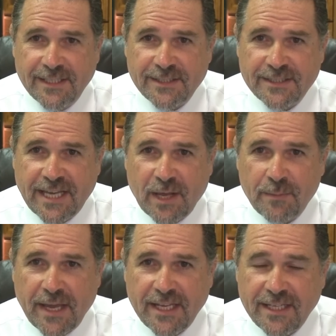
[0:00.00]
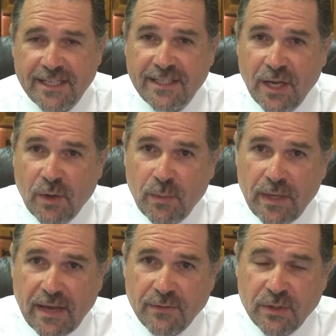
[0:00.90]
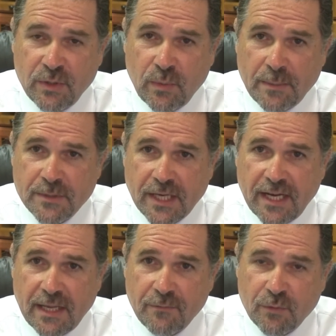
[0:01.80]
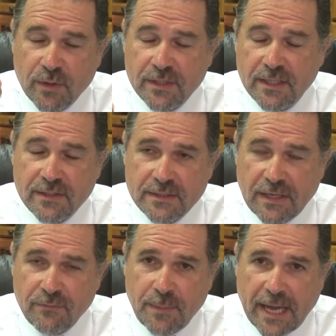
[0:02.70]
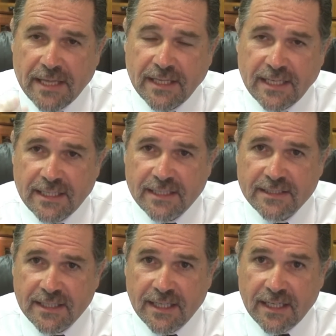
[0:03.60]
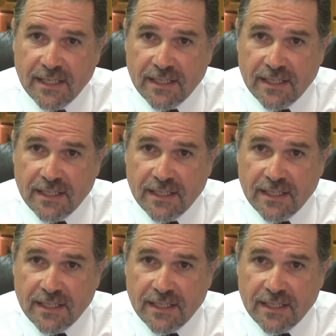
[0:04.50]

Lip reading: And this is Cal Banyan. We have a new website up for 7-Path, and it is